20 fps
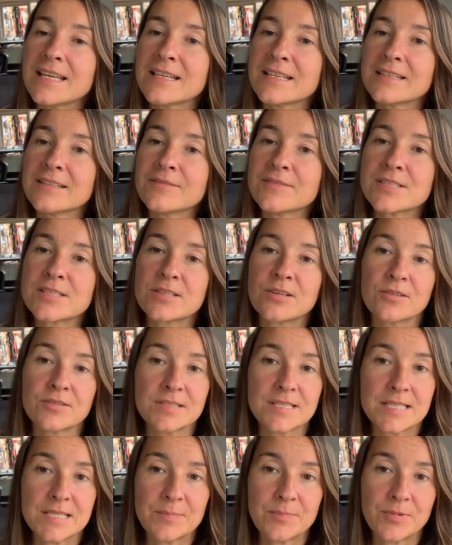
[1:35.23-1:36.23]
in
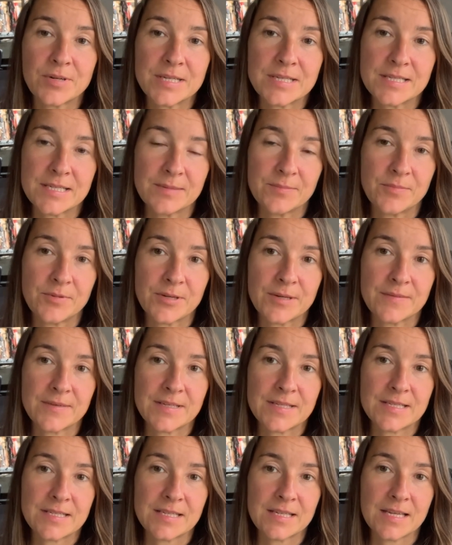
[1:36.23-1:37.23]
viscosity printing
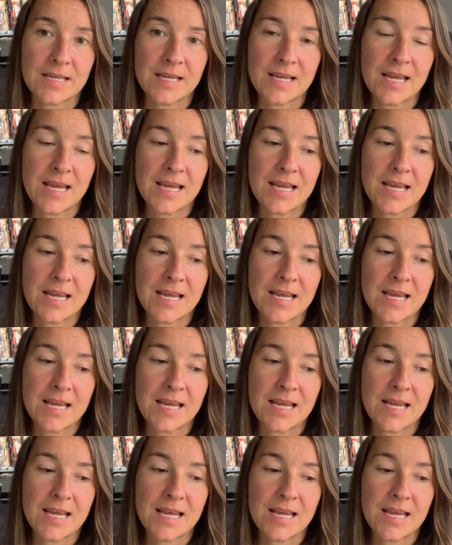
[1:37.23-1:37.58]
previously